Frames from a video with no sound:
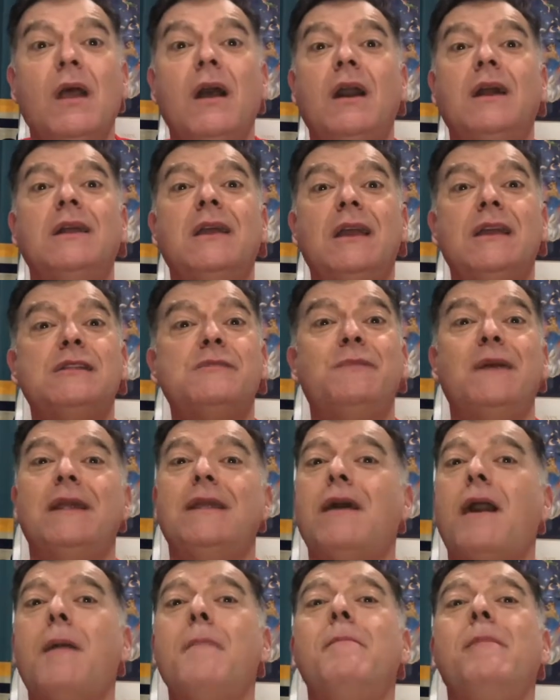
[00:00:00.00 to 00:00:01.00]
It's
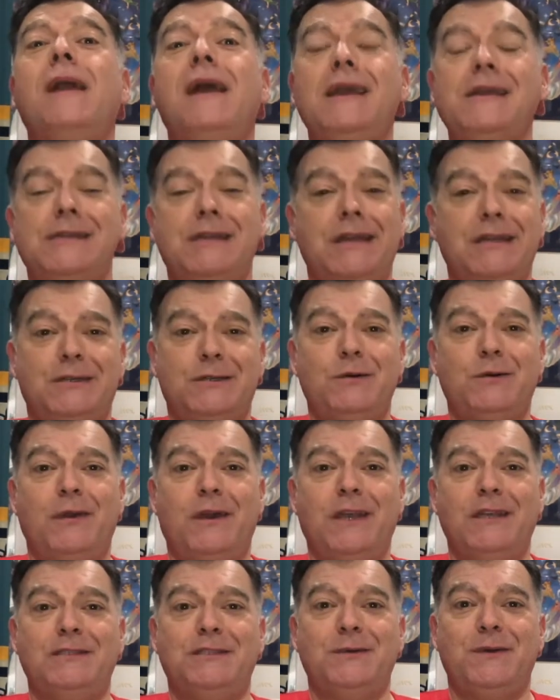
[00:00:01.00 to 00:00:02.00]
been amazing
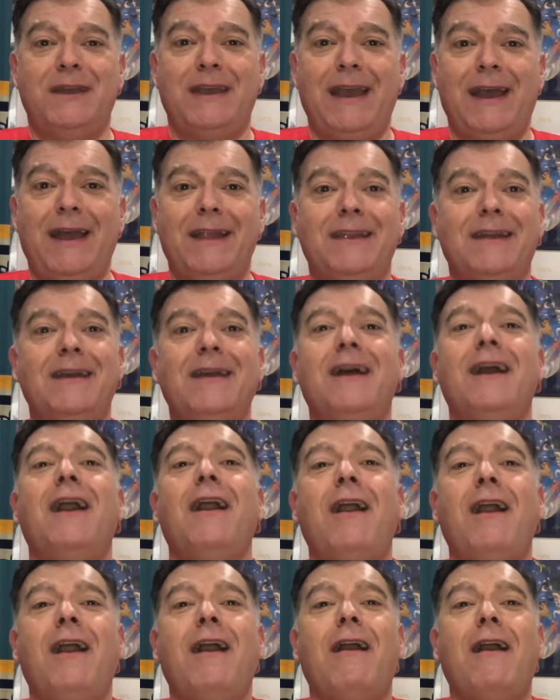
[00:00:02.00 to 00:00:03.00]
talking to you again.
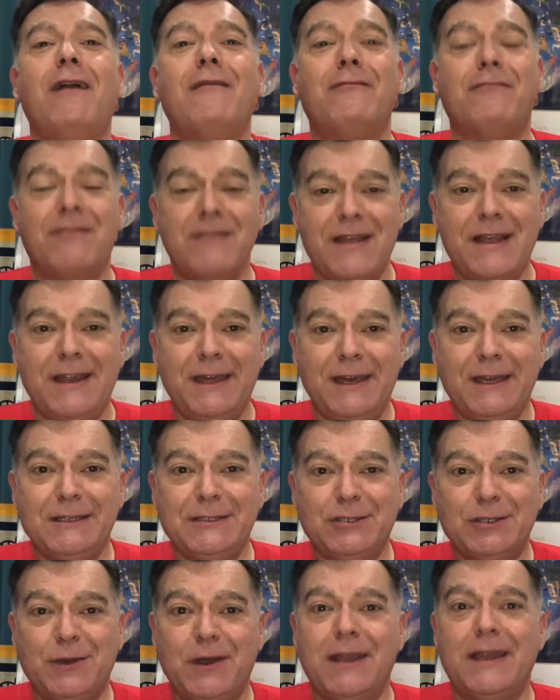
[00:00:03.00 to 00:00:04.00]
I've really
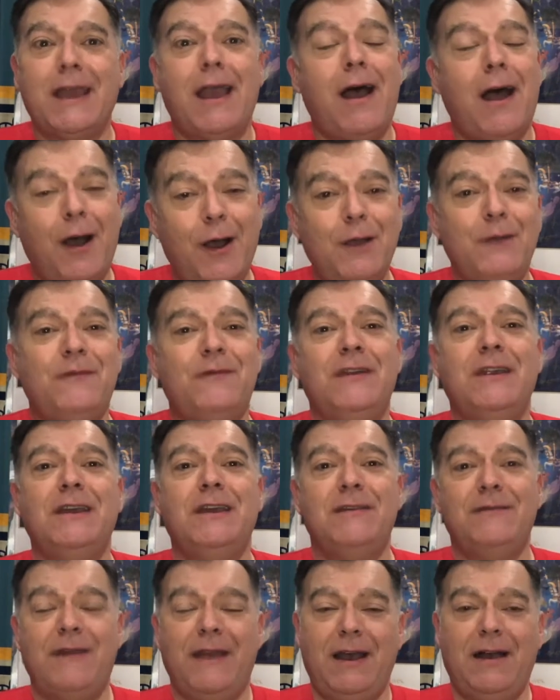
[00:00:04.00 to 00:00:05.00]
enjoyed it. Hopefully
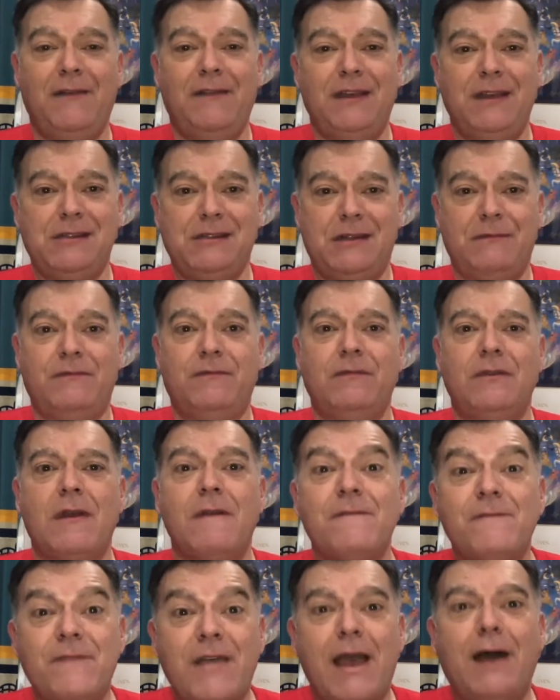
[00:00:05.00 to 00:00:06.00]
you've found
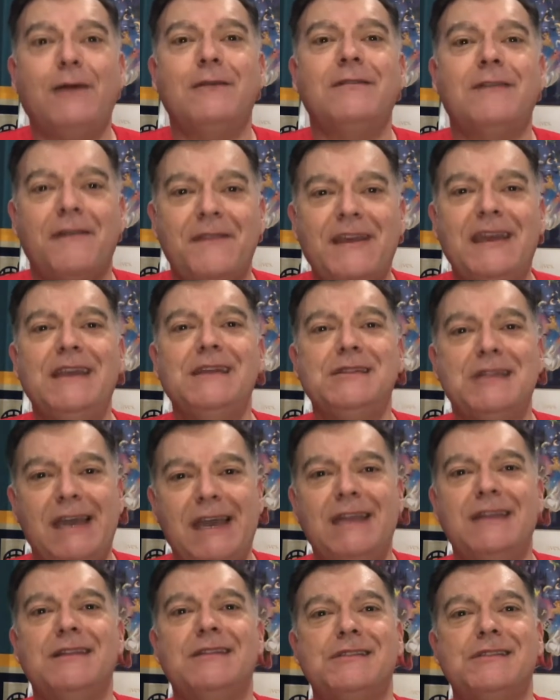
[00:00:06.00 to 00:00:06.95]
these hints